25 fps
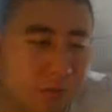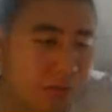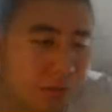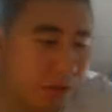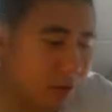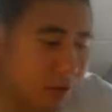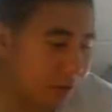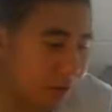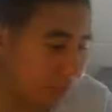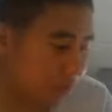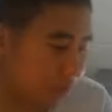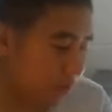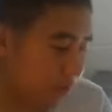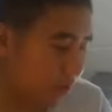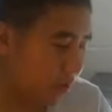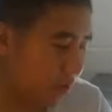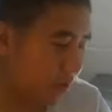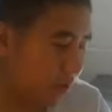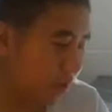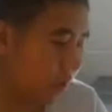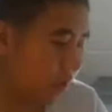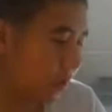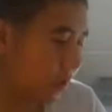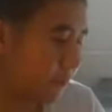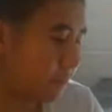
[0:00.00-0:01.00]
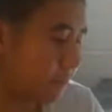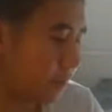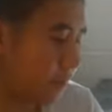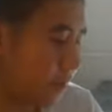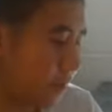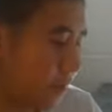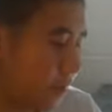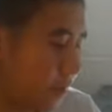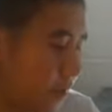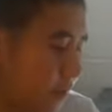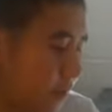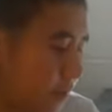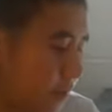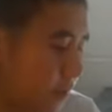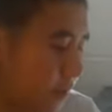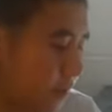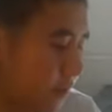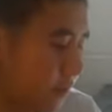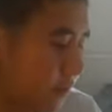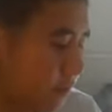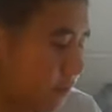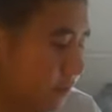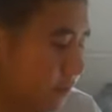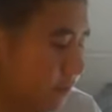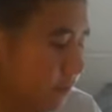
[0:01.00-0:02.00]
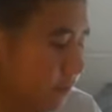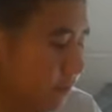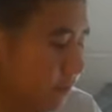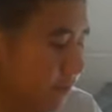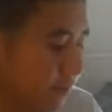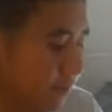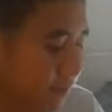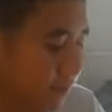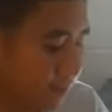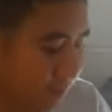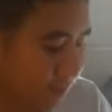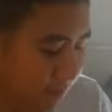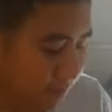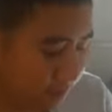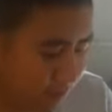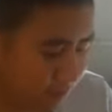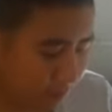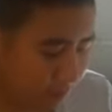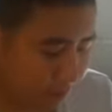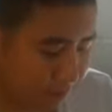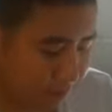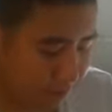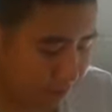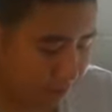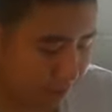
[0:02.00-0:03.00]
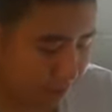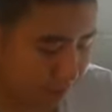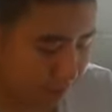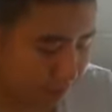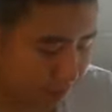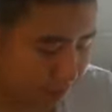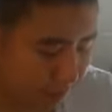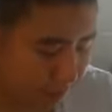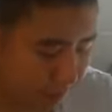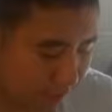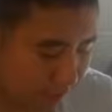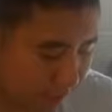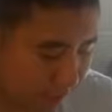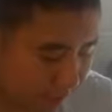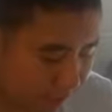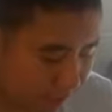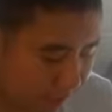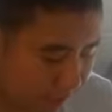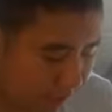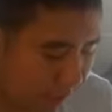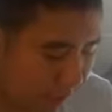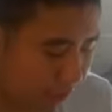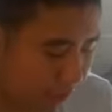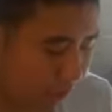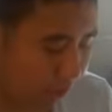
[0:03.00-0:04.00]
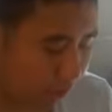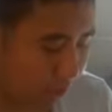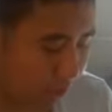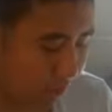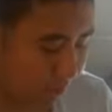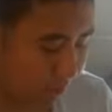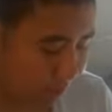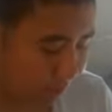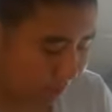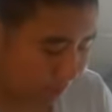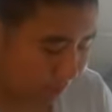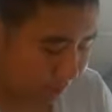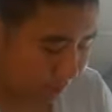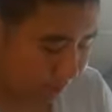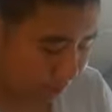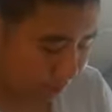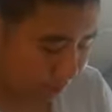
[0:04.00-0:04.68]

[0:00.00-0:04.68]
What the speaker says: compared to what they were in the past, which is totally interesting.